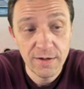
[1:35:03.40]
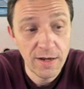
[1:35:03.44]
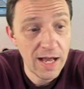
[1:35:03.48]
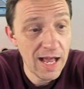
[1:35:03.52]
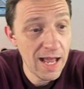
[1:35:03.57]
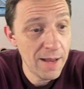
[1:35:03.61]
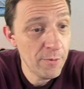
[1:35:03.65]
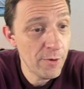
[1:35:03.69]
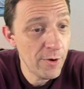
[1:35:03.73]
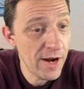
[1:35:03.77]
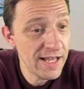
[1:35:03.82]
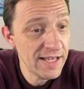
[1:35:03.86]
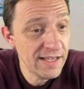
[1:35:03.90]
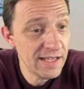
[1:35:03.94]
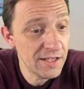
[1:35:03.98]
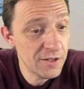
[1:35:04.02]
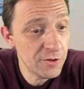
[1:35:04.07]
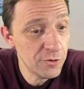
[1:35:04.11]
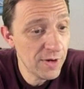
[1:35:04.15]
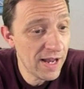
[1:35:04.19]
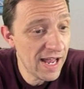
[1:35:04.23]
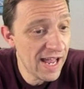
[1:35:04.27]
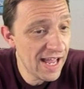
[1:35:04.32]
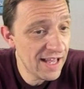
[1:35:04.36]
I'm ready
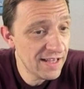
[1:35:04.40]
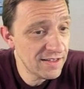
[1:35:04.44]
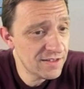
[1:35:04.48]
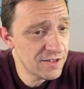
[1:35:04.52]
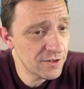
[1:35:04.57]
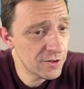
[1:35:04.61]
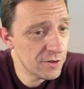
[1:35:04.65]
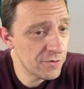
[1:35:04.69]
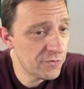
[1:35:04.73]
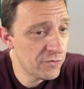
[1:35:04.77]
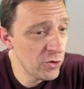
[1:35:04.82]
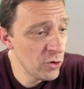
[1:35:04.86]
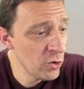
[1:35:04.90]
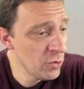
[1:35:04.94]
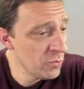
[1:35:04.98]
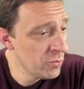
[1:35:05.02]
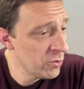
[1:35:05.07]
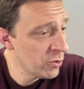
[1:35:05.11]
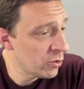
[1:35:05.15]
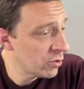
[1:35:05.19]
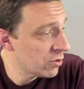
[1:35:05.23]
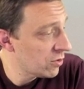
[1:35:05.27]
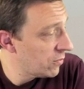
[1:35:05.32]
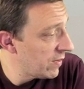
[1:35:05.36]
to answer a few
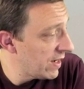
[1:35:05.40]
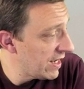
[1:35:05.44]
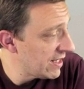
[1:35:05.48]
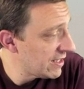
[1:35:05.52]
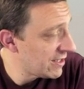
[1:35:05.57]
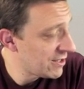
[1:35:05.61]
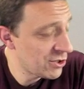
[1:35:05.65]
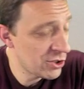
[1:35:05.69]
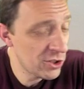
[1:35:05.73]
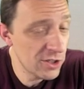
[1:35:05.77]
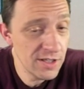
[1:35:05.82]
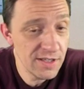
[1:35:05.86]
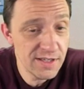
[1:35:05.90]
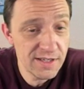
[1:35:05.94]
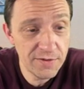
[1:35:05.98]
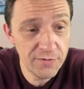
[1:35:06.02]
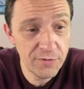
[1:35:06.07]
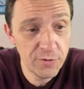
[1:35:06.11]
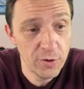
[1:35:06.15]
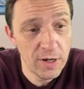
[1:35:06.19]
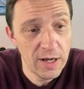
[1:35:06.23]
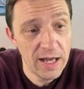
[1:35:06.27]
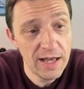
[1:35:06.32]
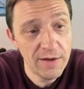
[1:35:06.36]
more questions
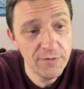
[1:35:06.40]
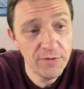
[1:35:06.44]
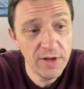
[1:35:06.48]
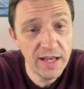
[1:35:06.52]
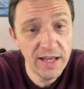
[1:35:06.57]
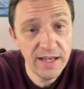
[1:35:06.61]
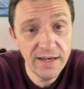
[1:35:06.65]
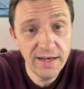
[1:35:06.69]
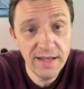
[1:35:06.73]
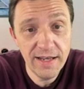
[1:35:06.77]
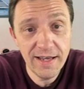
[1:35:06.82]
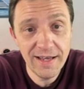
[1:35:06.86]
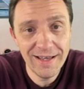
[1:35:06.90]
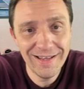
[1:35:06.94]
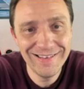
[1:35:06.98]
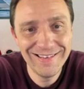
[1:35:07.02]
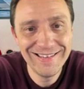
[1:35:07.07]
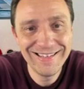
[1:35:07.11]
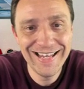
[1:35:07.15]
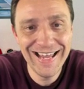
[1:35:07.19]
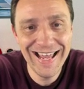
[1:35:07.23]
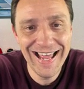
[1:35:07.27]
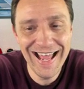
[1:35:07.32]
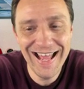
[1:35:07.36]
if you have any, and
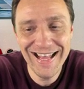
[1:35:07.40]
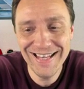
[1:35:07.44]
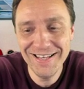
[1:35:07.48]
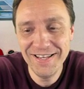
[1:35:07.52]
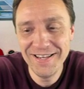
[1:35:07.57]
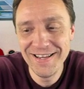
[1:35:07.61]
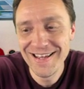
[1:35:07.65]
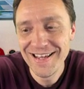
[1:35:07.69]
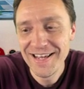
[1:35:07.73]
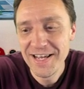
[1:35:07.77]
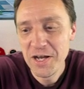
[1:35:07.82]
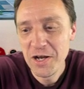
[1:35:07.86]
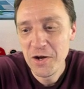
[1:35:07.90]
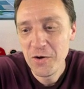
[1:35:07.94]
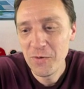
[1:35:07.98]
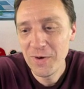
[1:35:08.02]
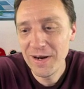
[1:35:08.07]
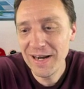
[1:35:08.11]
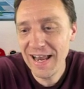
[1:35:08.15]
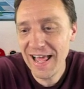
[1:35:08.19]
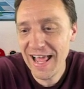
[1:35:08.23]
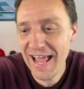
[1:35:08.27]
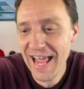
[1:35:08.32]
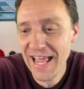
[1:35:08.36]
then
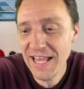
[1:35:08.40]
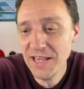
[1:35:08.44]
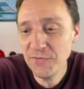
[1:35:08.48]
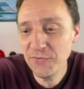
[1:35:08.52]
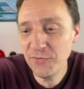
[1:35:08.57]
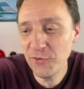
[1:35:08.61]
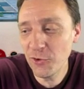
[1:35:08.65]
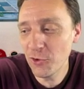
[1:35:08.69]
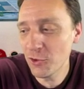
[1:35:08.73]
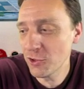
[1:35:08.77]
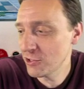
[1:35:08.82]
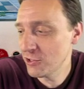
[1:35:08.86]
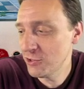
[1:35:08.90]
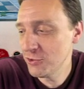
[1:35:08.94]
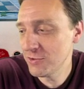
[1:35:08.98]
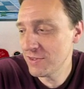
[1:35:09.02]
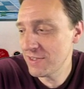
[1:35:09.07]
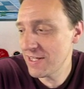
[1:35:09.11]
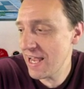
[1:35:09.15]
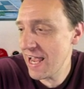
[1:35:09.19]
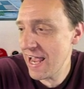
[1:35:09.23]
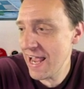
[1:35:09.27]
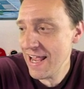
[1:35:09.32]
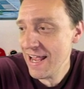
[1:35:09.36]
we'll end for
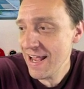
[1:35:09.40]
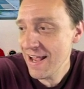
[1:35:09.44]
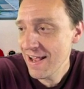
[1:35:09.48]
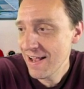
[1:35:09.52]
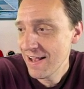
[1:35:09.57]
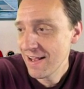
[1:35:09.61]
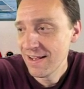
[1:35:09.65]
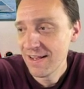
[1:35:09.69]
today